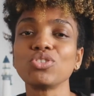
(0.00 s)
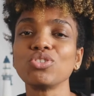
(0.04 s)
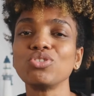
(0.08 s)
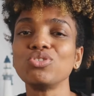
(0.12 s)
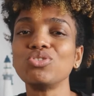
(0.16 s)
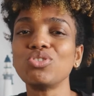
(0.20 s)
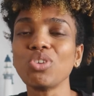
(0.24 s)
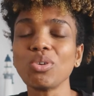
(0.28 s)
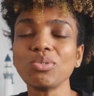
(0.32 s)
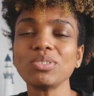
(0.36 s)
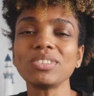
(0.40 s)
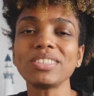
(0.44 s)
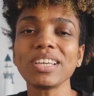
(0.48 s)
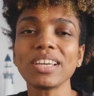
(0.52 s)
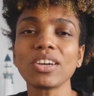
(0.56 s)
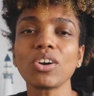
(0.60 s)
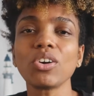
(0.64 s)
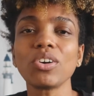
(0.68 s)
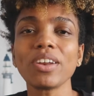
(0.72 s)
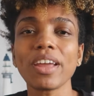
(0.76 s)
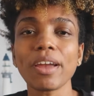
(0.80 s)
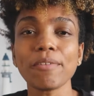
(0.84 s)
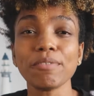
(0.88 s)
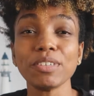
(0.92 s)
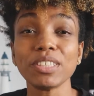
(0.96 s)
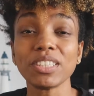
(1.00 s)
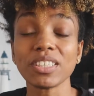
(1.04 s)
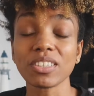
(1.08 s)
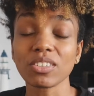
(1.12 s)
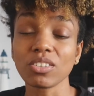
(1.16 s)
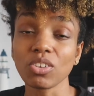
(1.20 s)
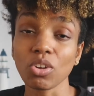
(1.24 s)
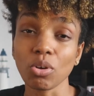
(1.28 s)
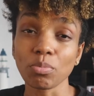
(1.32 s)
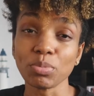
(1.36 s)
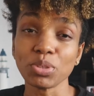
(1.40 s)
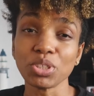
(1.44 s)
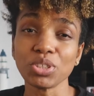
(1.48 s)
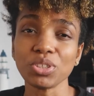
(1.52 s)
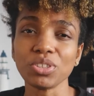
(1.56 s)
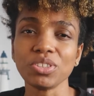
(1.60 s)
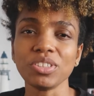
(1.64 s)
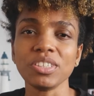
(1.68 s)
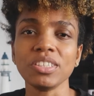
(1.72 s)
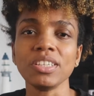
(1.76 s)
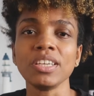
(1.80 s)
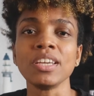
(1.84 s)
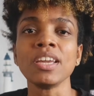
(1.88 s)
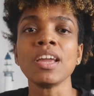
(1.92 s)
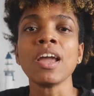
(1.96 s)
So don't take on every single
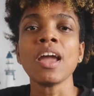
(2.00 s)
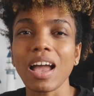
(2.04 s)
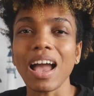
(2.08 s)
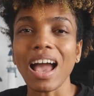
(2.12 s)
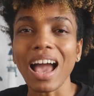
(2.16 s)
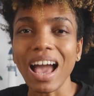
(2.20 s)
opportunity.